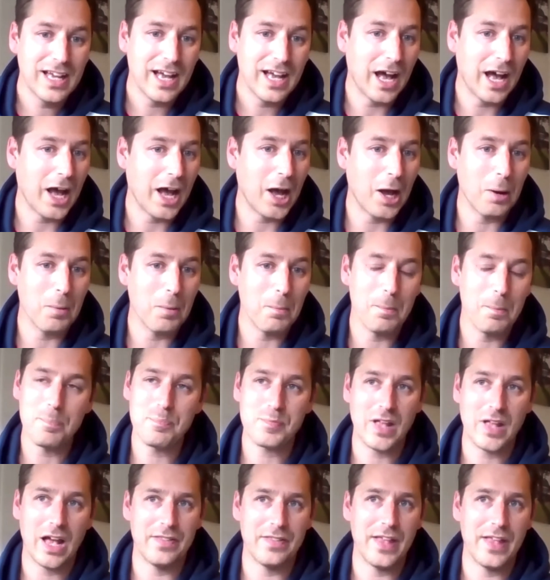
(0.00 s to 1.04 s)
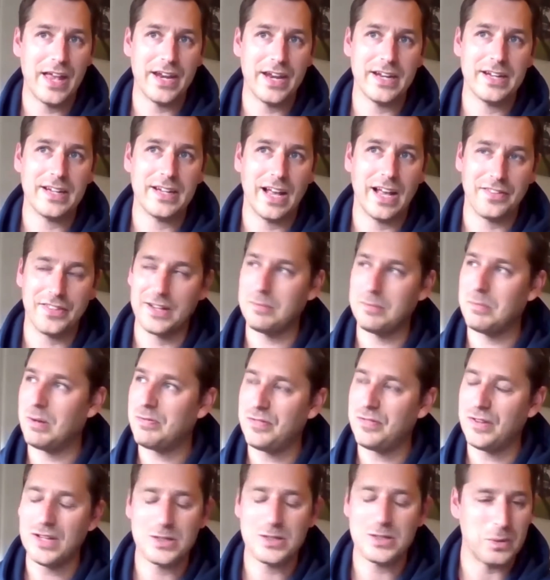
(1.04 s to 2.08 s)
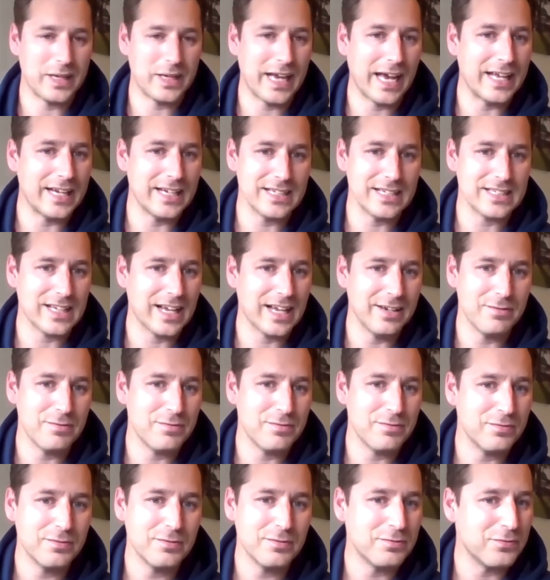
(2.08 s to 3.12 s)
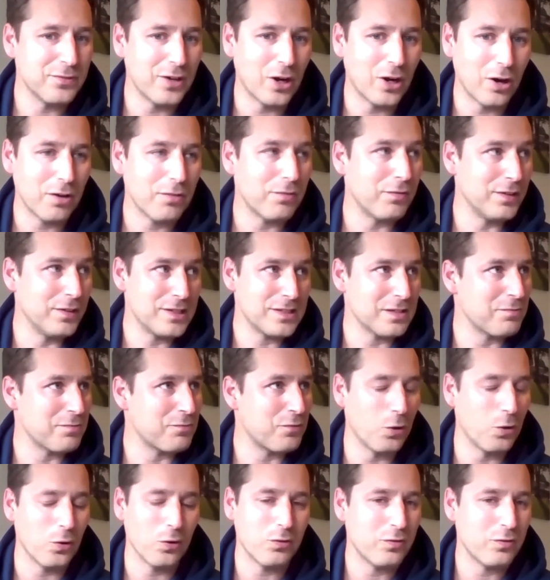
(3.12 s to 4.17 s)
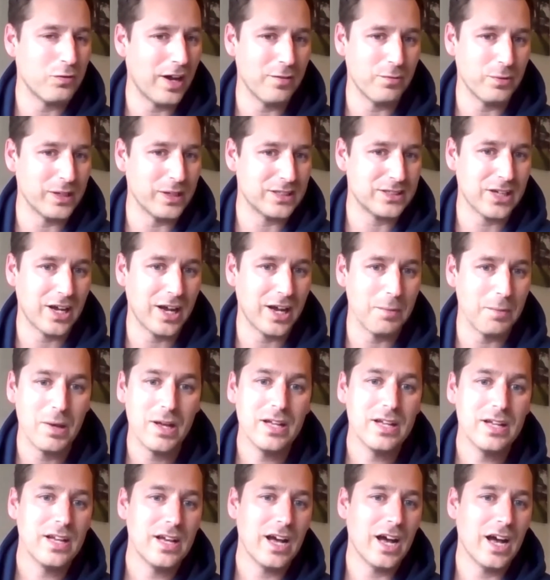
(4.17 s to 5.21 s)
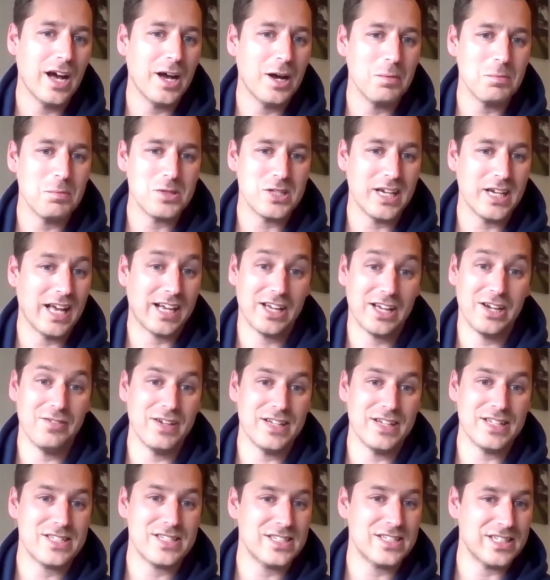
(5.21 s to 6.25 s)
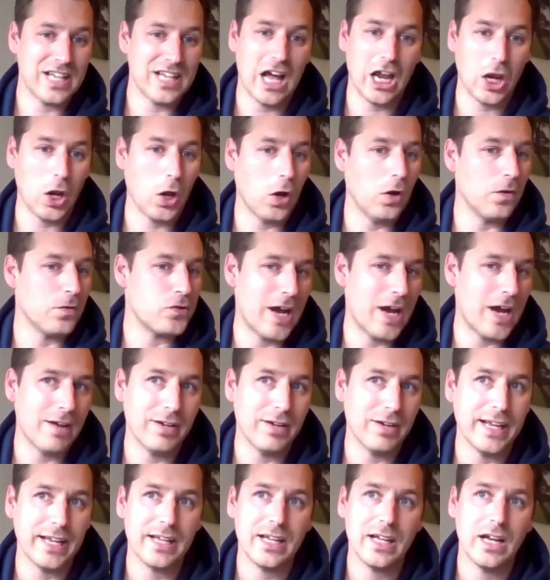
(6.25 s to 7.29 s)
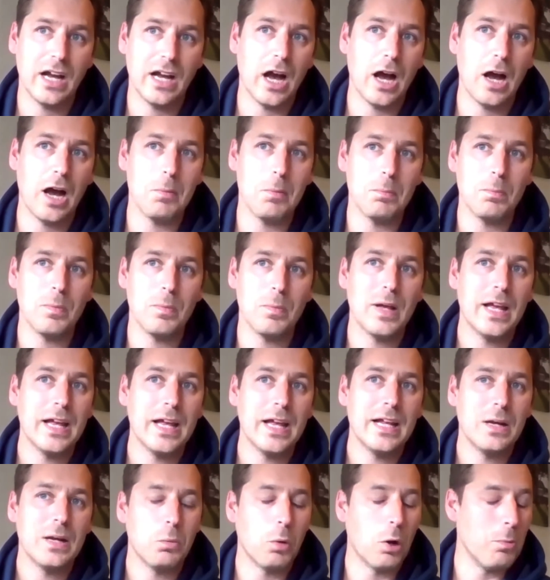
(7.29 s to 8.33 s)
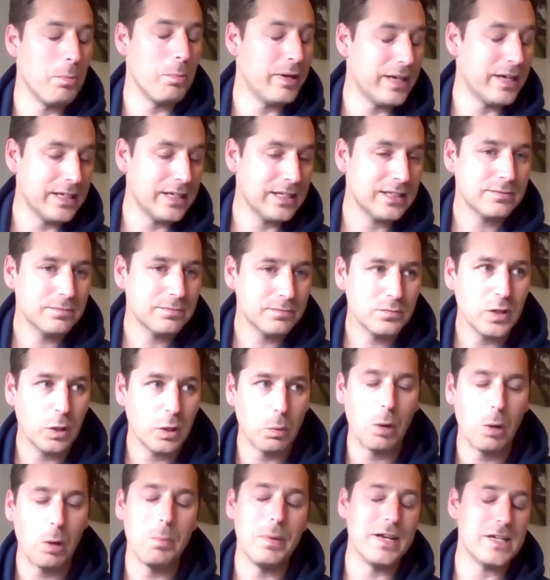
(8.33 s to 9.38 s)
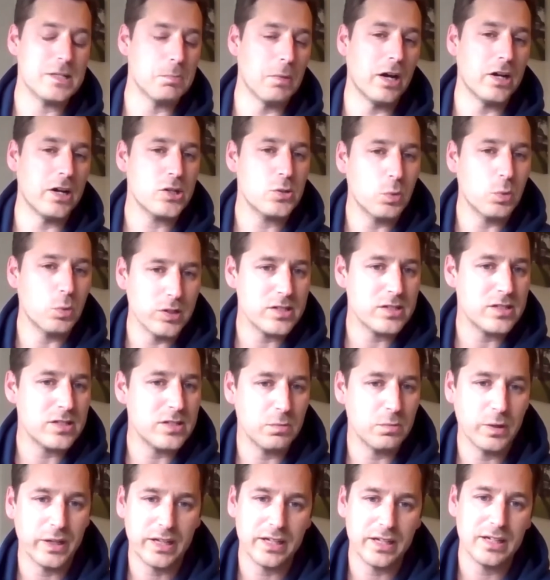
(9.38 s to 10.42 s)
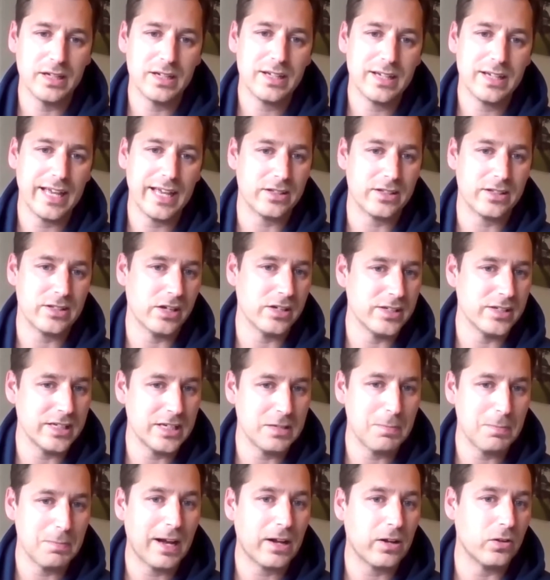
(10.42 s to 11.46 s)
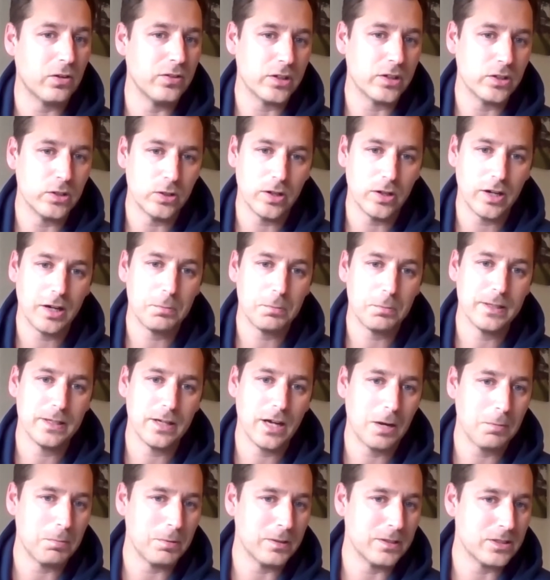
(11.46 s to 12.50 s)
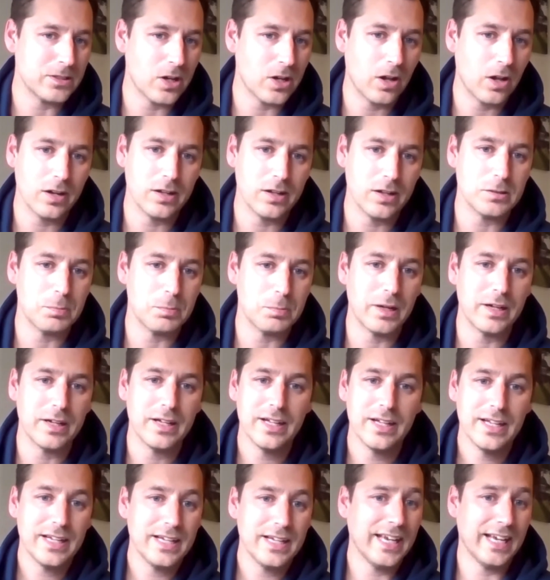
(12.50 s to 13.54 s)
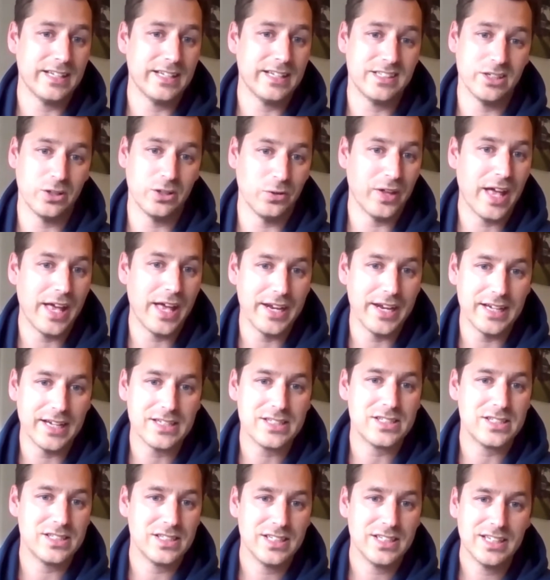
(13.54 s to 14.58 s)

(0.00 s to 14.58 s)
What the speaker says: And then I think my first weekend is off is 4 or 5 weeks time. So yeah, kind of it's a lot of traveling. There won't be as much once we can get Dundee back on the court up in Scotland. But yeah, till then it's